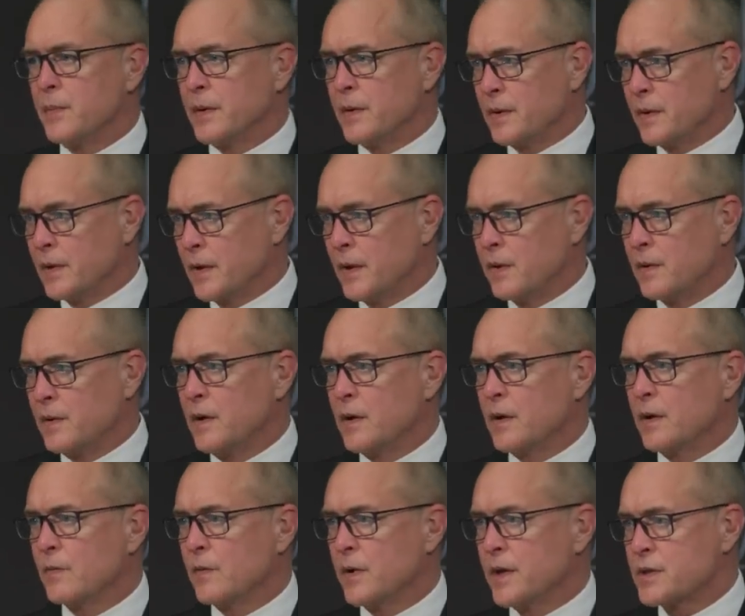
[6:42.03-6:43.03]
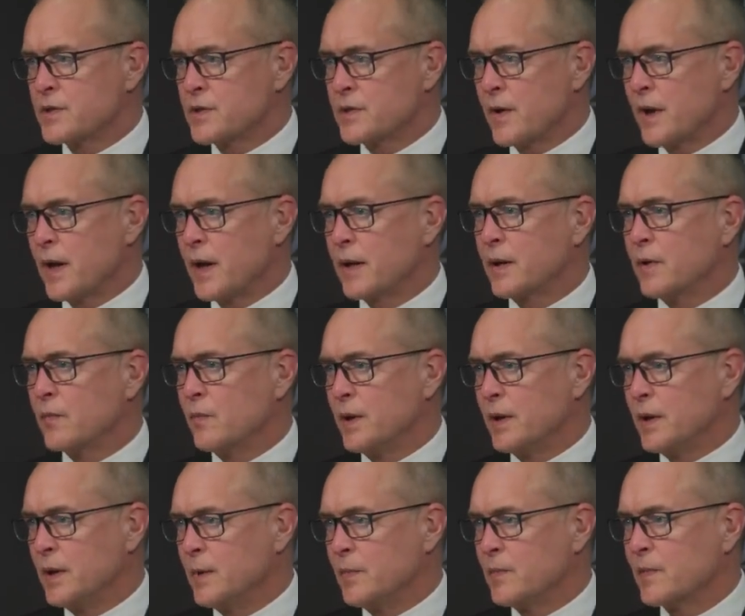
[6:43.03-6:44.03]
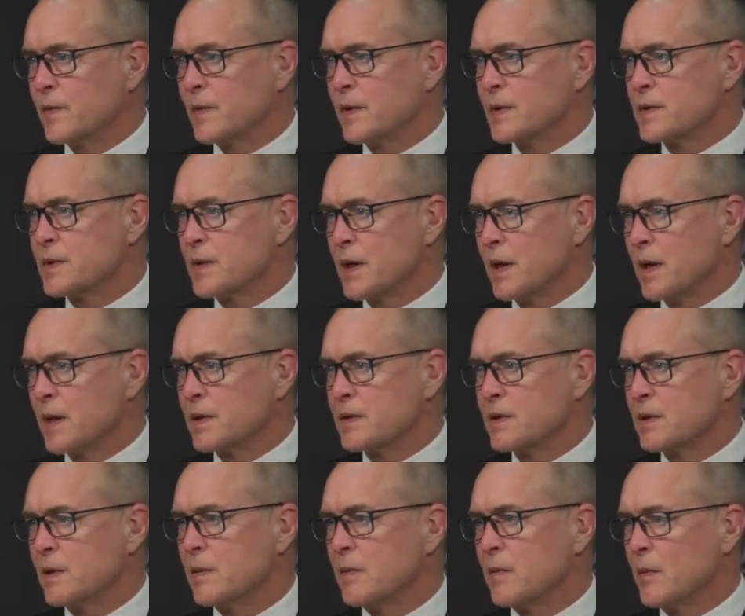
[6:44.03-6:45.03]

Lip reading: But how long a racetrack can we keep for these guys?